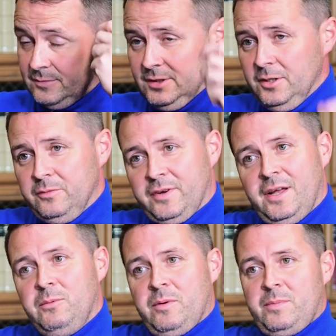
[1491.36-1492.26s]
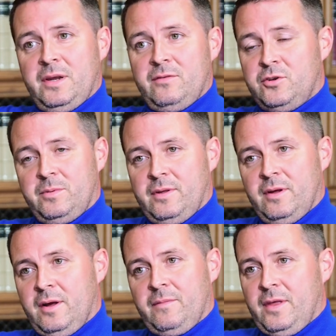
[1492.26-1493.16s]
I don't think anyone believed you, but
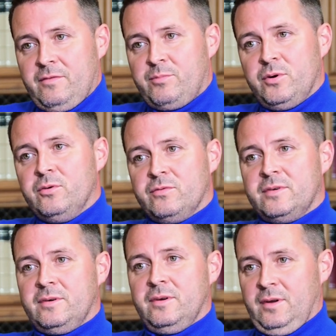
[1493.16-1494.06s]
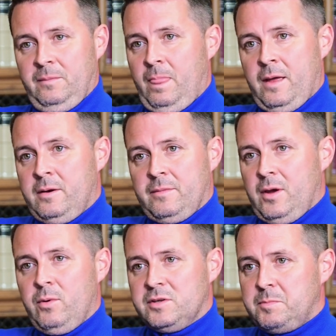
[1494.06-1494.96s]
they've proved, you know,
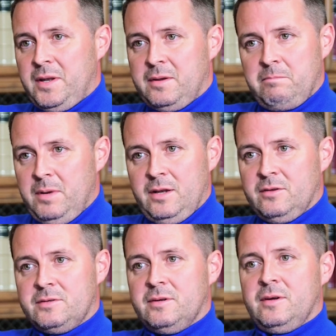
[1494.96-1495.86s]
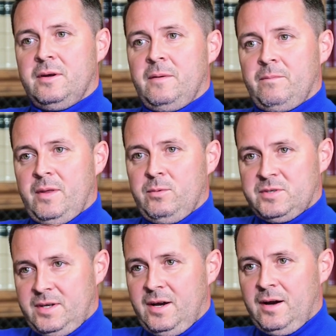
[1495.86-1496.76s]
they weren't spending millions. they were
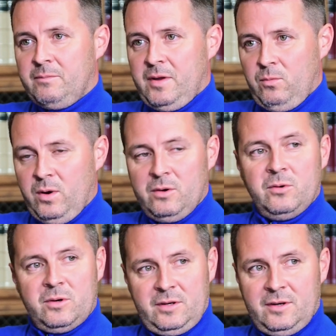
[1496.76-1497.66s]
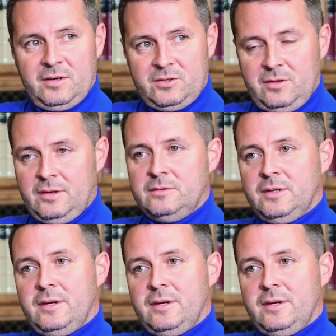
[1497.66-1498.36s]
set up, they're well organised, you know.